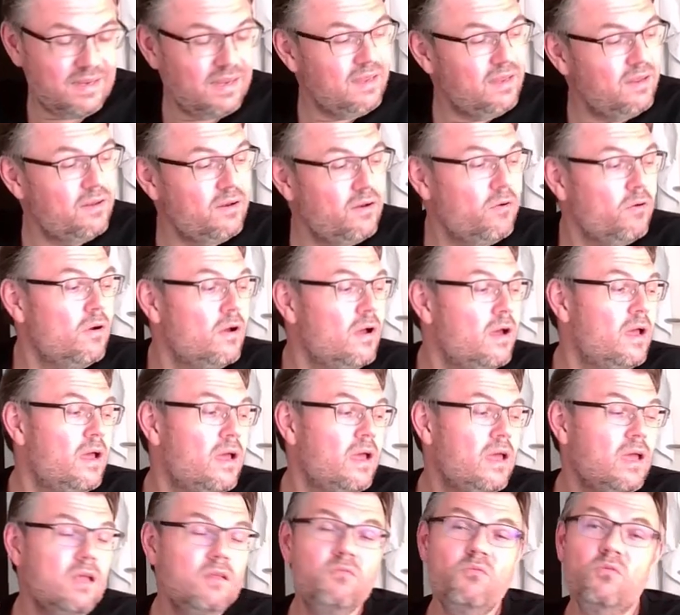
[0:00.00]
you know,
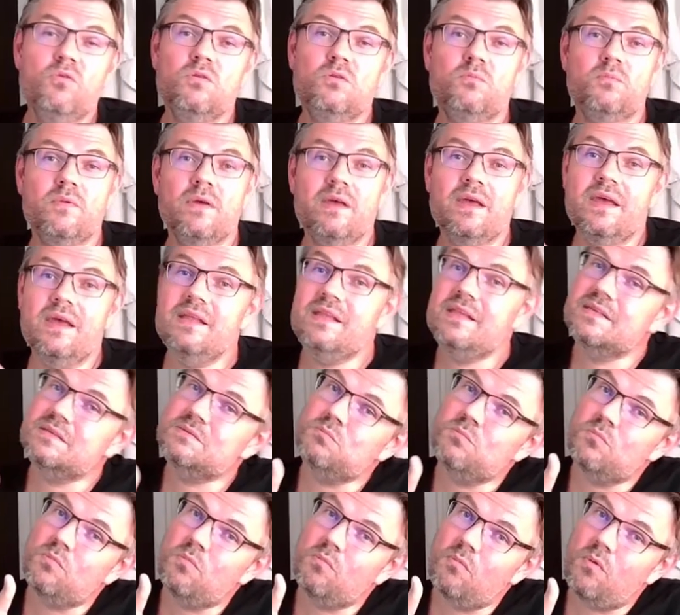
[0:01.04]
it would it is
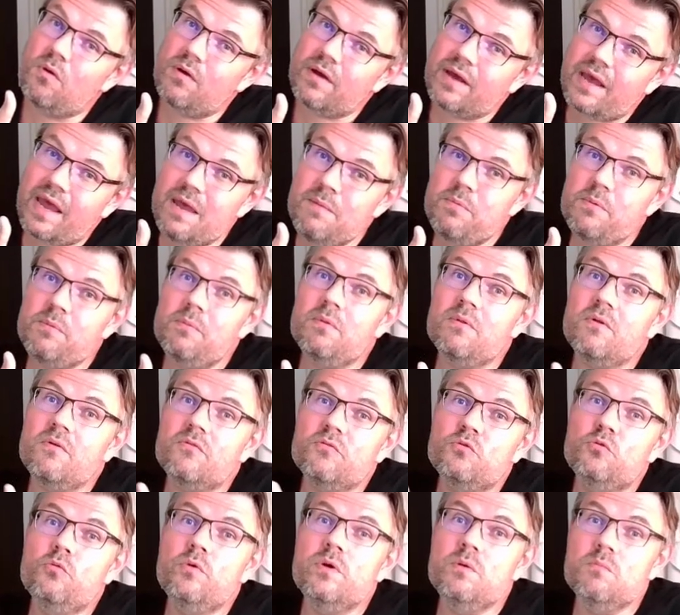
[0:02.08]
capable of
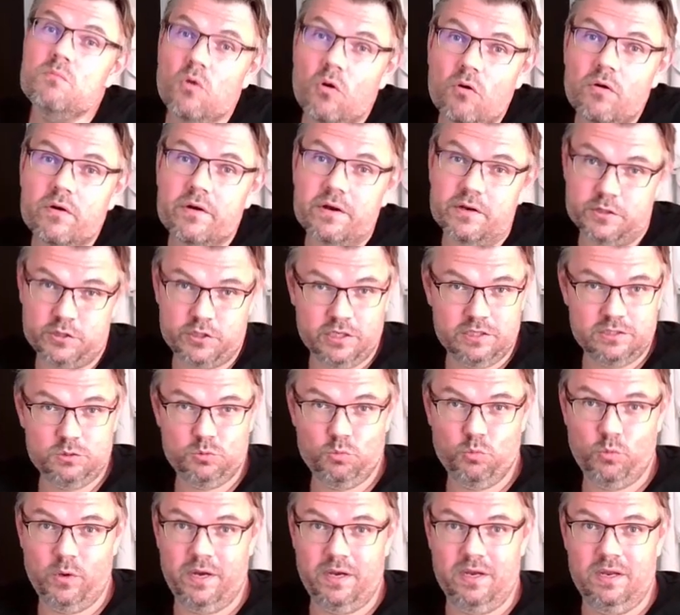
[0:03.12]
doing more than just
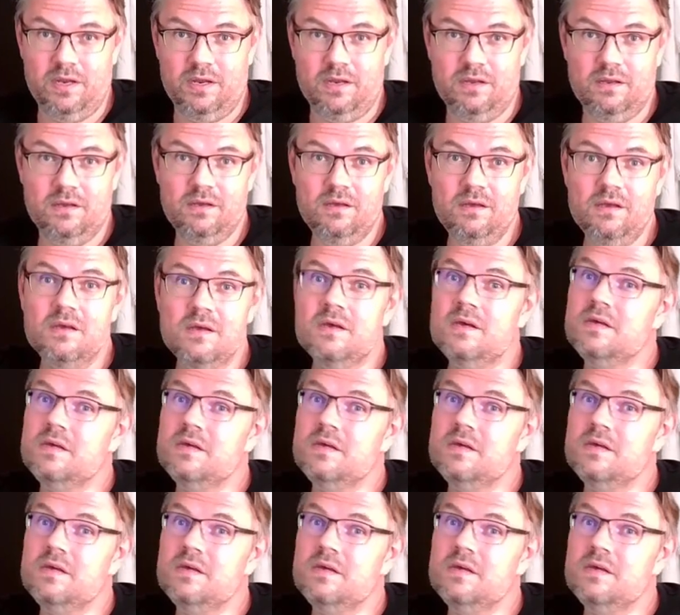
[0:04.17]
waiting. Yeah?